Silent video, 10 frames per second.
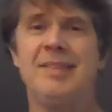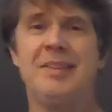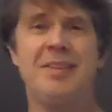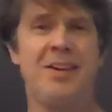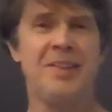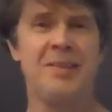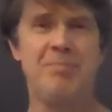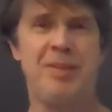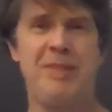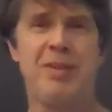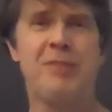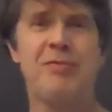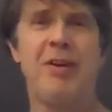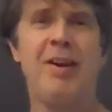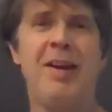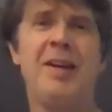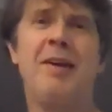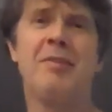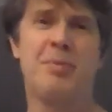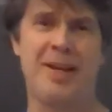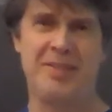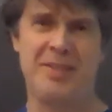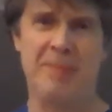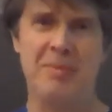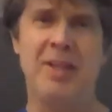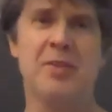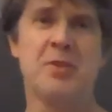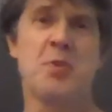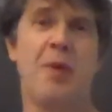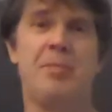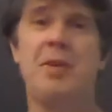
they're not going to be very far ahead of you by the time you get in the swamp.